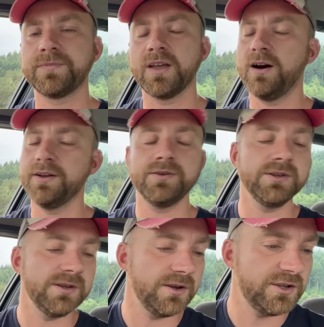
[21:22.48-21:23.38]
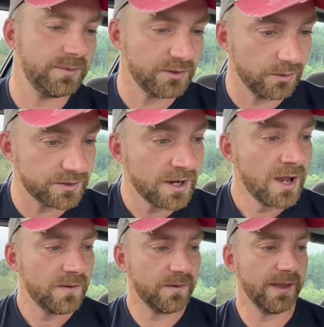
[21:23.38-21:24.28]
I don't do YouTube shorts
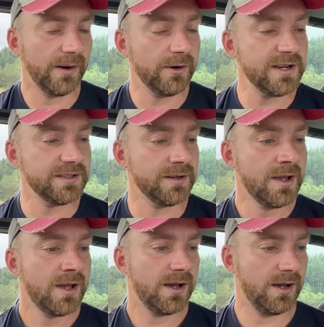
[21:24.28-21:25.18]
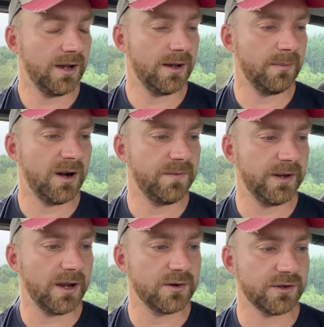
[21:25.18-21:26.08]
for that reason. Uh, my
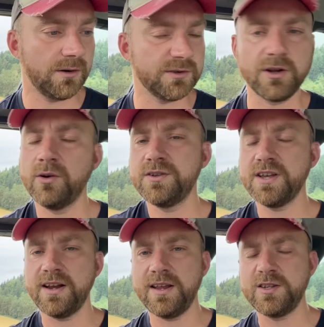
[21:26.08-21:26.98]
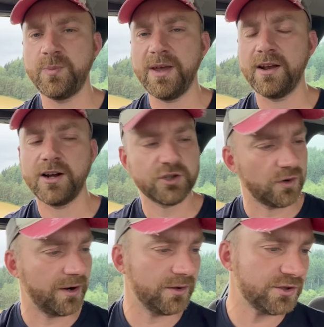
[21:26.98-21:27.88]
videos are as long as they need to be and I
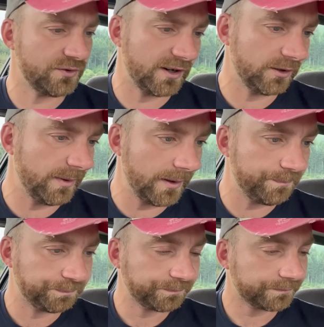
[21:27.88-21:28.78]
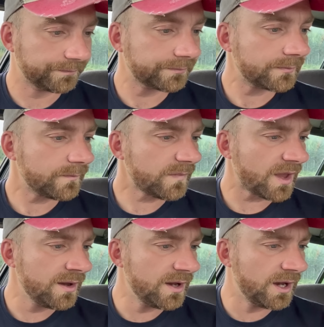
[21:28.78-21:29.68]
try not to drag them out.
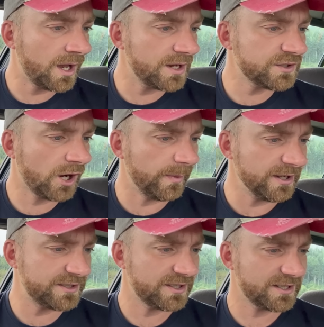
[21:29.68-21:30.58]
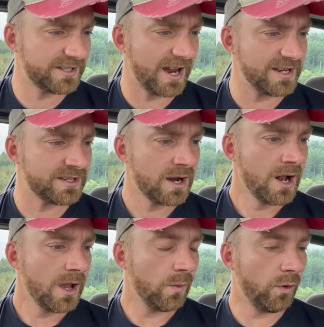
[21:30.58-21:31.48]
Uh, Thomas says,
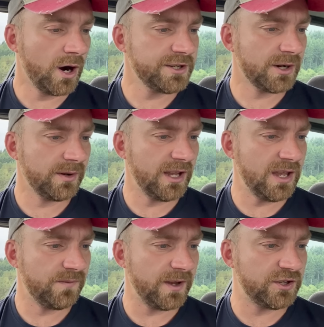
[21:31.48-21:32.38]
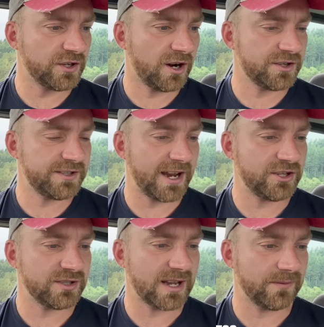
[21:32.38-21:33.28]
why don't EV charge
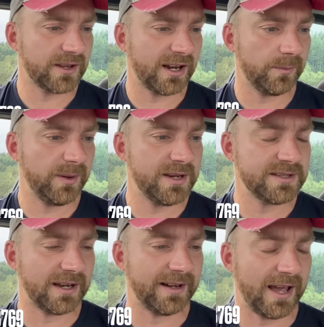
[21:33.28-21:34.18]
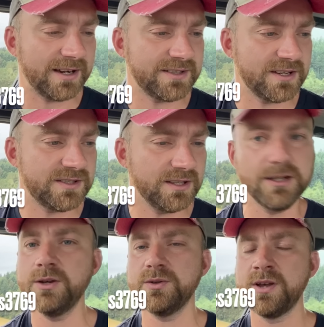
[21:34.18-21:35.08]
stations have canopies and access to
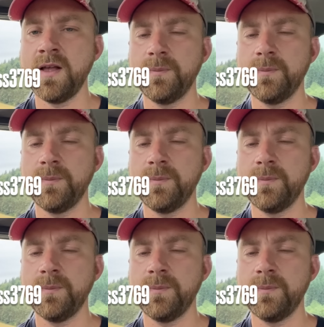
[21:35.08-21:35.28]
loos?